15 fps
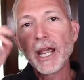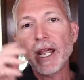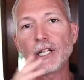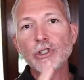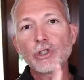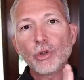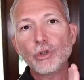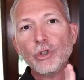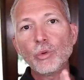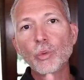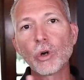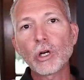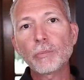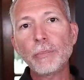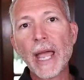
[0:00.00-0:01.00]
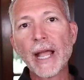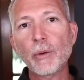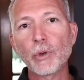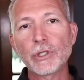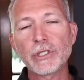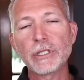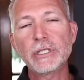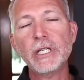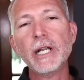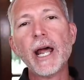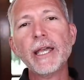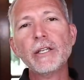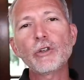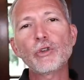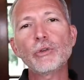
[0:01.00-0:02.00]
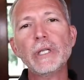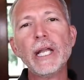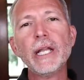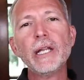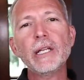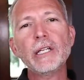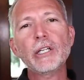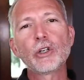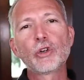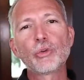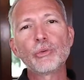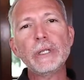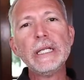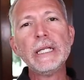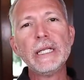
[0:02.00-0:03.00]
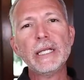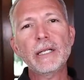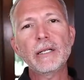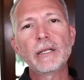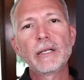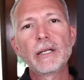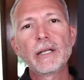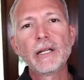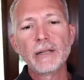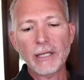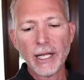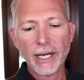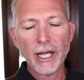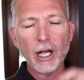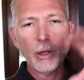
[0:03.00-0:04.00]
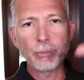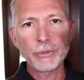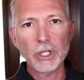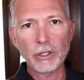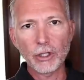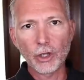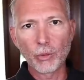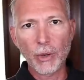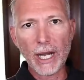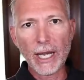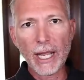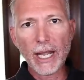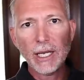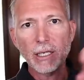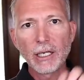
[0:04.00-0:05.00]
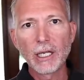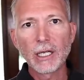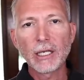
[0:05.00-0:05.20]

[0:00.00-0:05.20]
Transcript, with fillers: And so you work backwards. Did I create an ingredient that helped the grade eight?